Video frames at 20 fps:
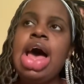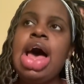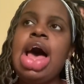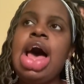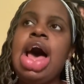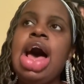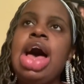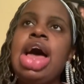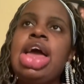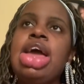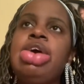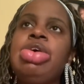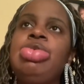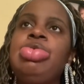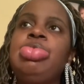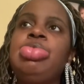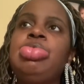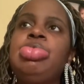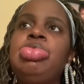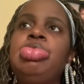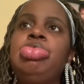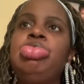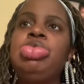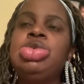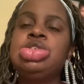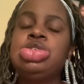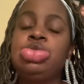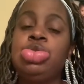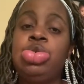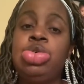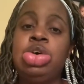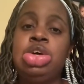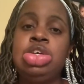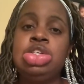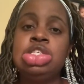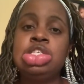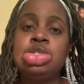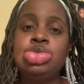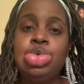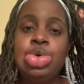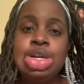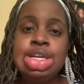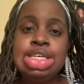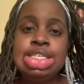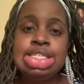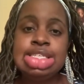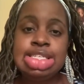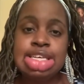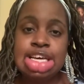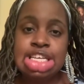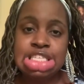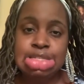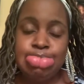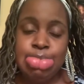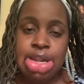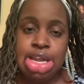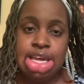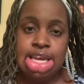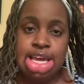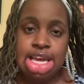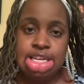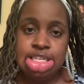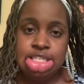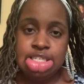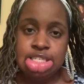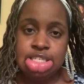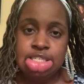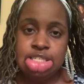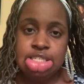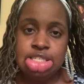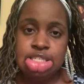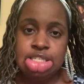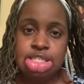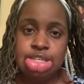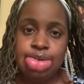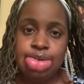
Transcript: I was on 26 medications.